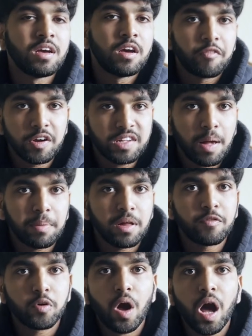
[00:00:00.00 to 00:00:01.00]
For example,
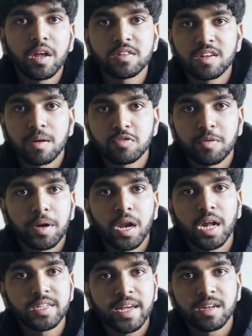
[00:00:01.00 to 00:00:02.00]
if your audience comes from a
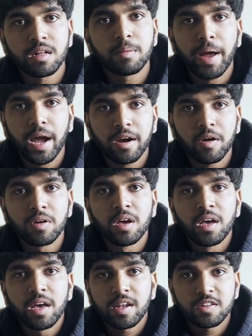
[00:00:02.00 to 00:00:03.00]
non-technical background,
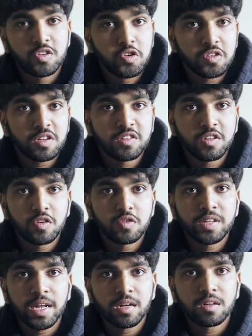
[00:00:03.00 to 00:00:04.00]
it is useless to use
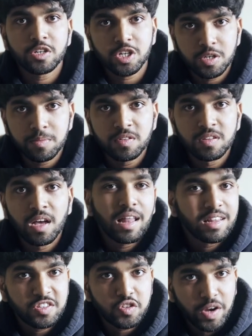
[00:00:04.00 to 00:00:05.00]
technical terms
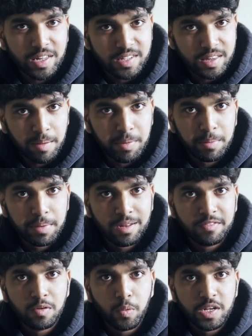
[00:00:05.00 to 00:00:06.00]
unless you translate them in a
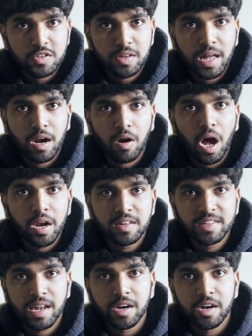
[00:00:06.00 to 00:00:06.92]
meaningful way so that our audience can